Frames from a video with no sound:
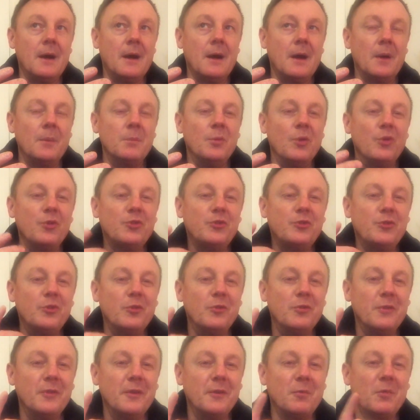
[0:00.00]
I'm not
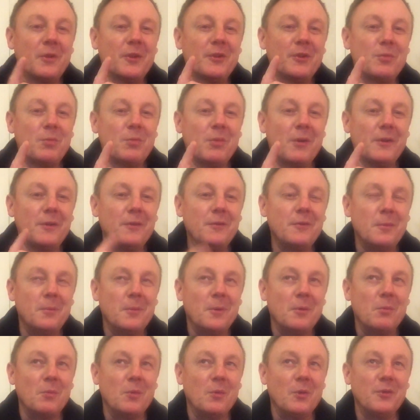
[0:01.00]
sure which one of
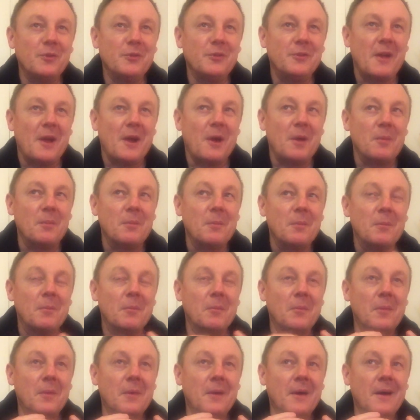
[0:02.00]
them it was now,
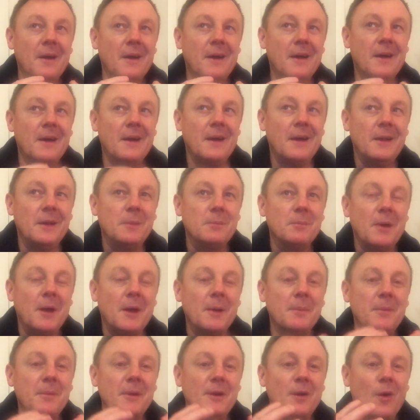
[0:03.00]
and it
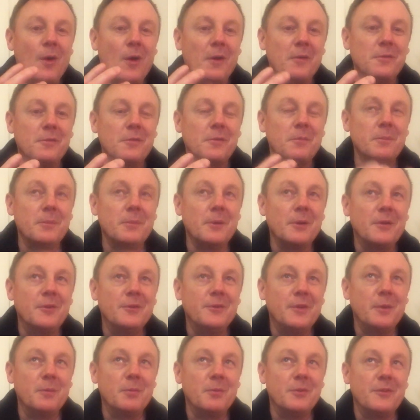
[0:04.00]
may have been Ivan,
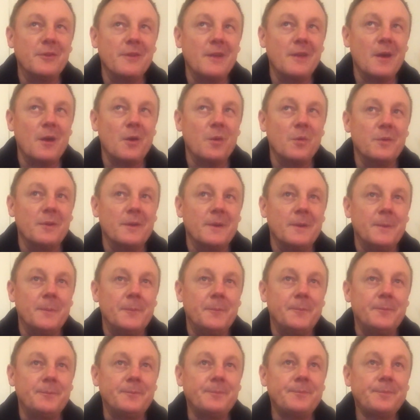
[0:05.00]
because he was the older,
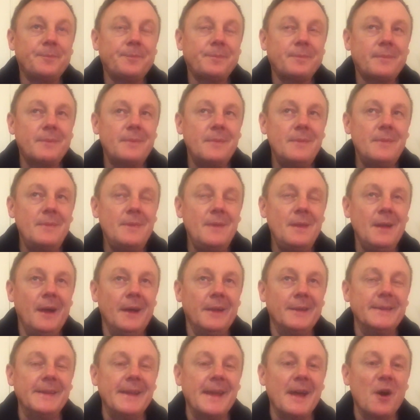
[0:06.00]

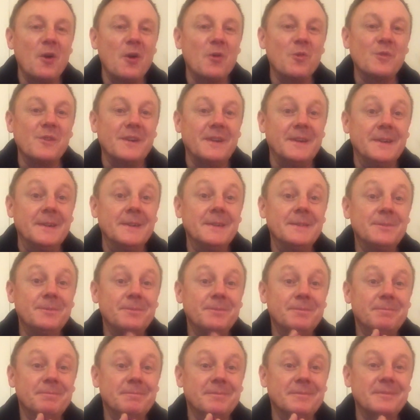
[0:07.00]
and the elder,
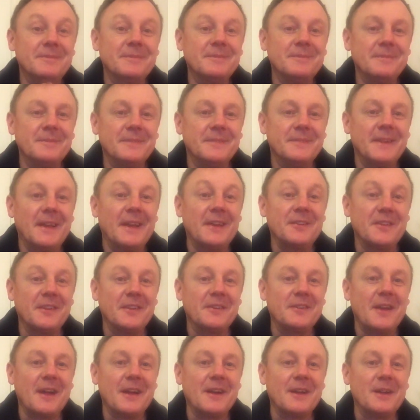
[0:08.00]
that's
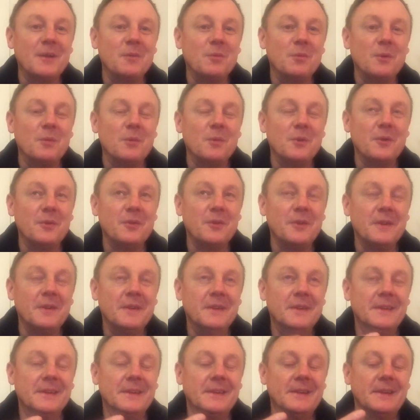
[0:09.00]
exactly what it was,
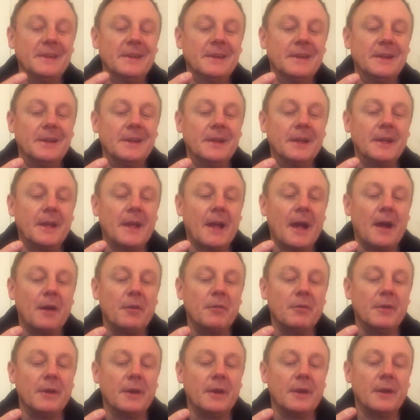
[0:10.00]

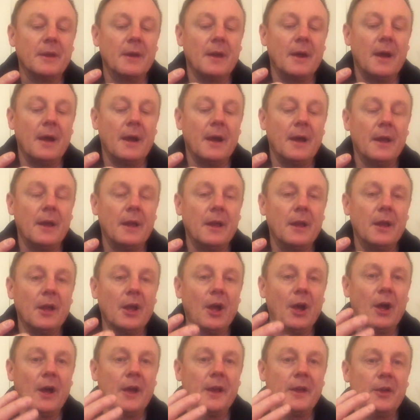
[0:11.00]
carrying
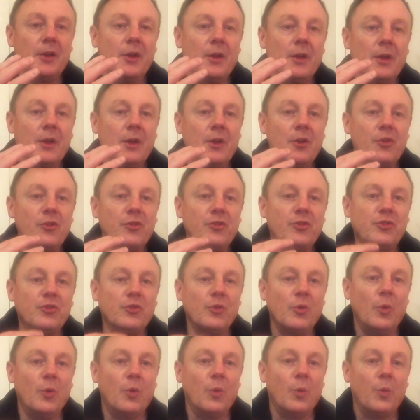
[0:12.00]
a
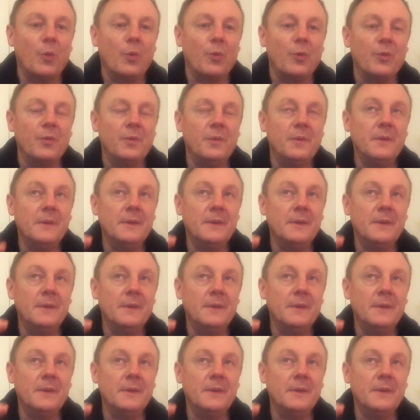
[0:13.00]
shawl